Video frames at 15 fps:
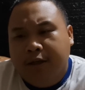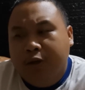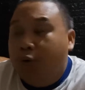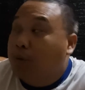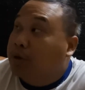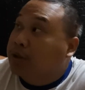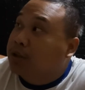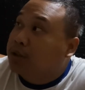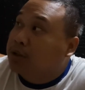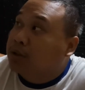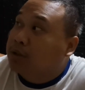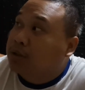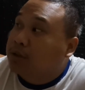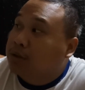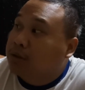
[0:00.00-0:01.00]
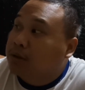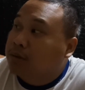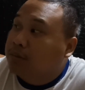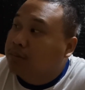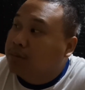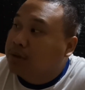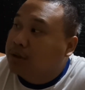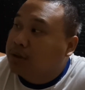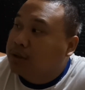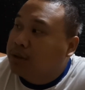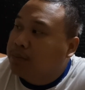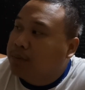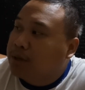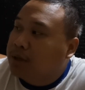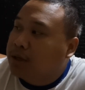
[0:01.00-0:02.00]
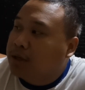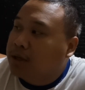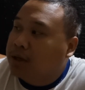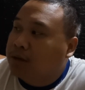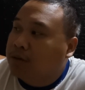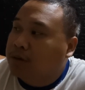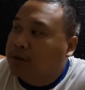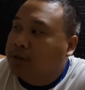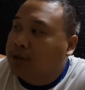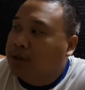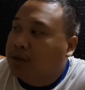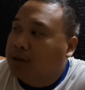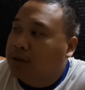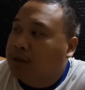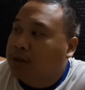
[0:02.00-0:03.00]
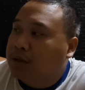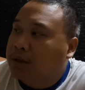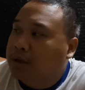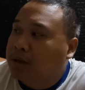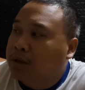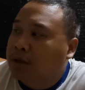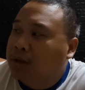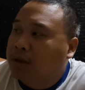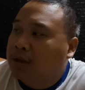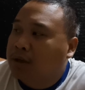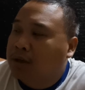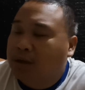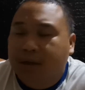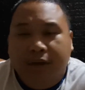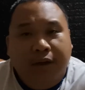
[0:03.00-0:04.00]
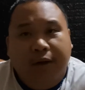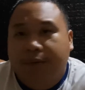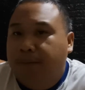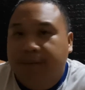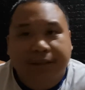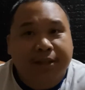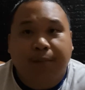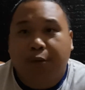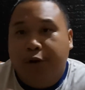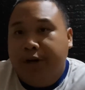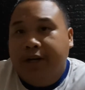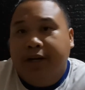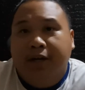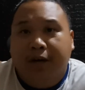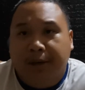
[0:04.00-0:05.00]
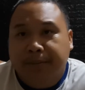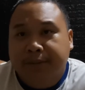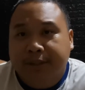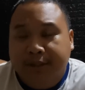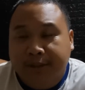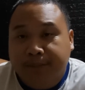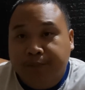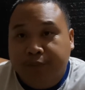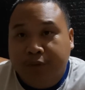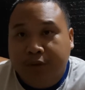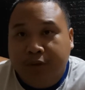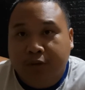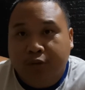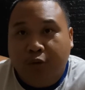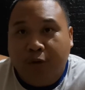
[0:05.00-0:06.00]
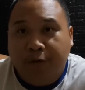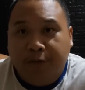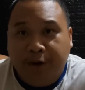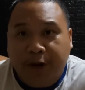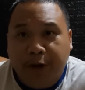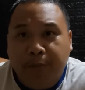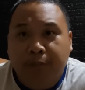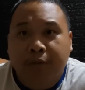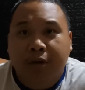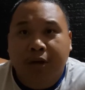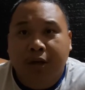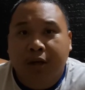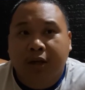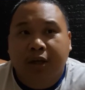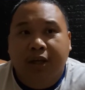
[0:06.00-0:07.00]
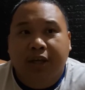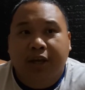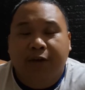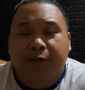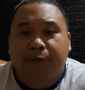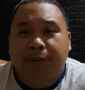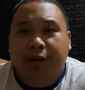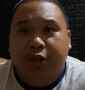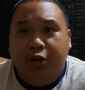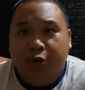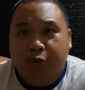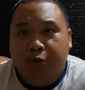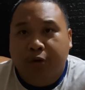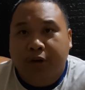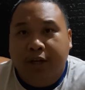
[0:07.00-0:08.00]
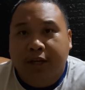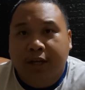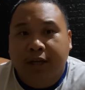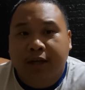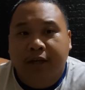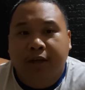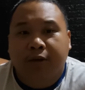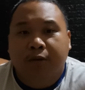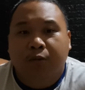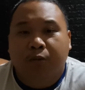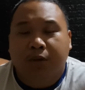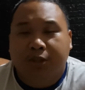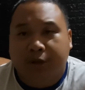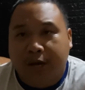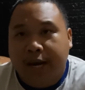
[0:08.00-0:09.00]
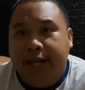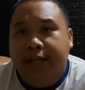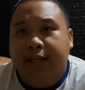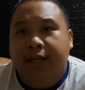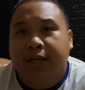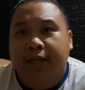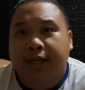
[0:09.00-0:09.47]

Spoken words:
No, it's, is it Monday or Sunday? Basta morning comes to confirm if my theory was right.